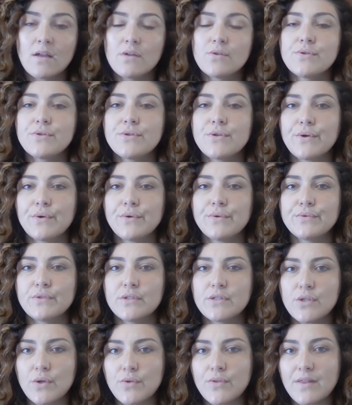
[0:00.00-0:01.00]
So
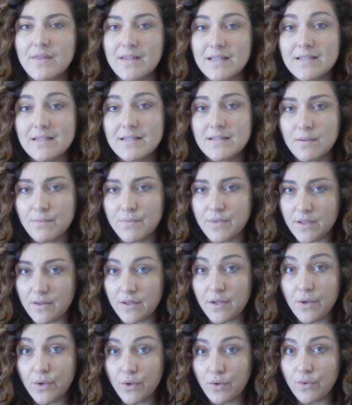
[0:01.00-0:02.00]
just note that this is something
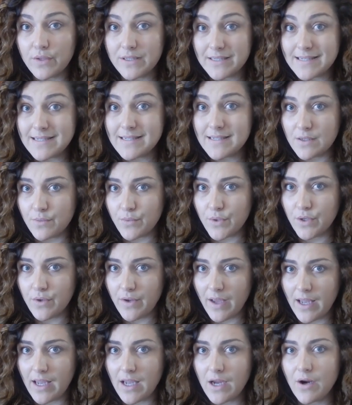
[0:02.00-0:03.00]
that you're going to see when you
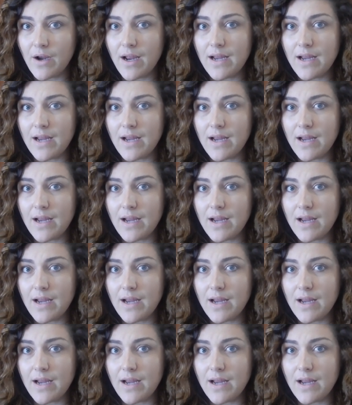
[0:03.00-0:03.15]
get here,